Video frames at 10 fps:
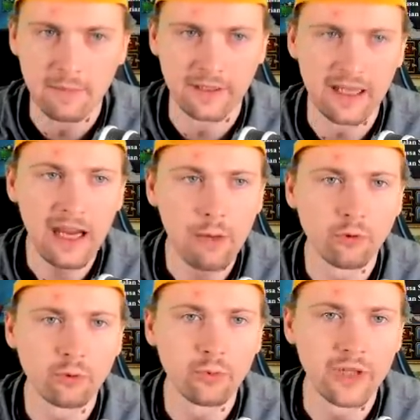But now
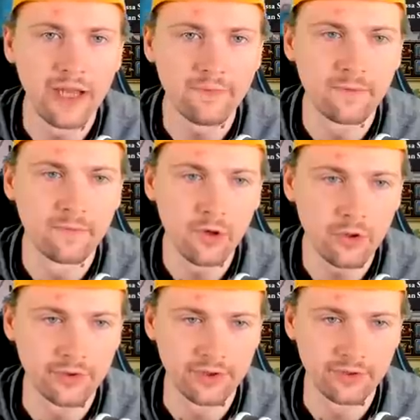what we have to
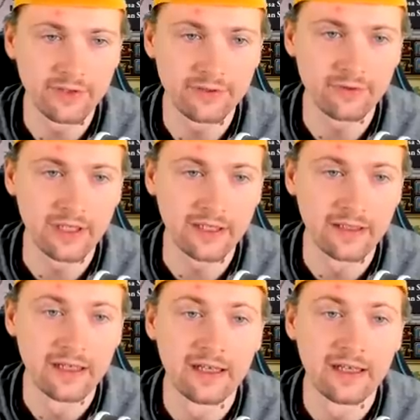focus on is to get